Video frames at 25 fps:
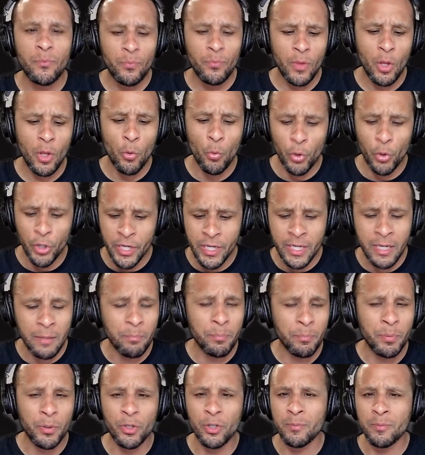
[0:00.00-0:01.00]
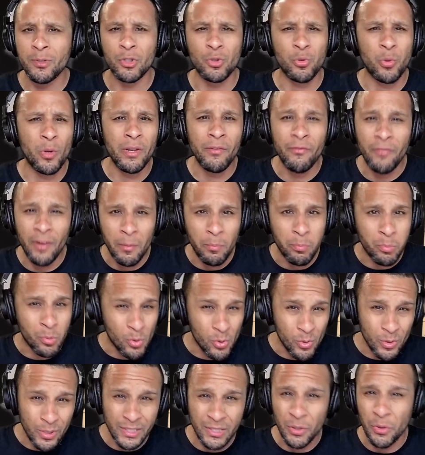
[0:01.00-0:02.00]
where he can put up the 25
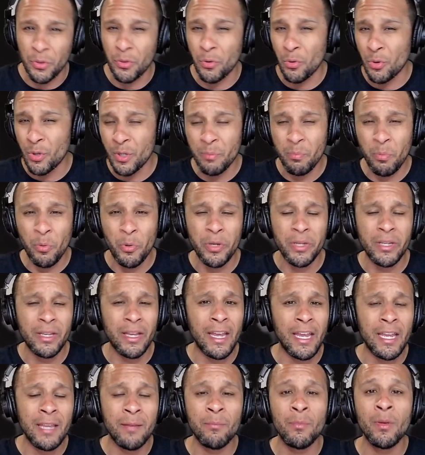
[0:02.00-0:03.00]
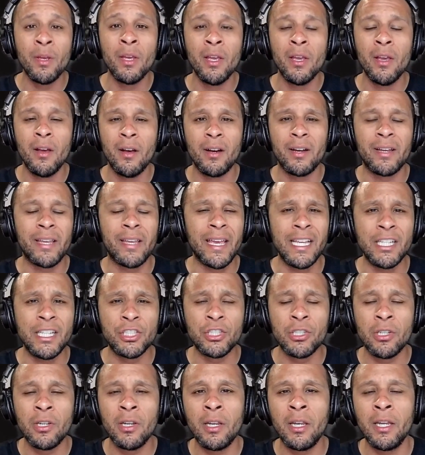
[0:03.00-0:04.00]
points, a 30-point game
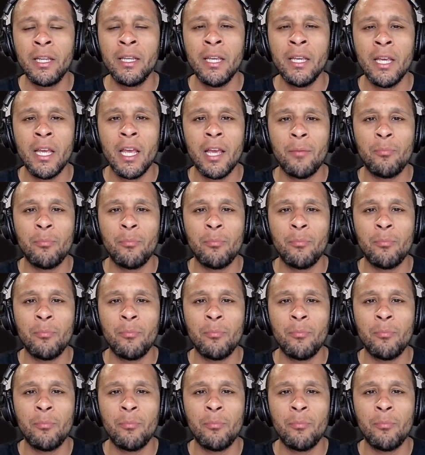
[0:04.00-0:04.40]
occasionally.